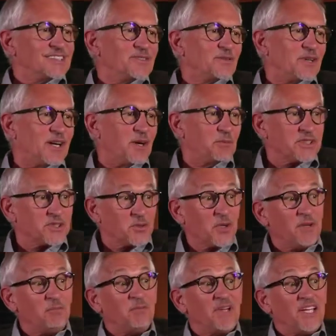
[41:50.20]
Well,
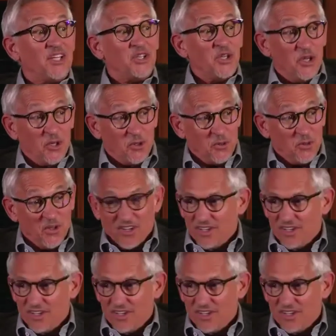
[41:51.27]
between me and you...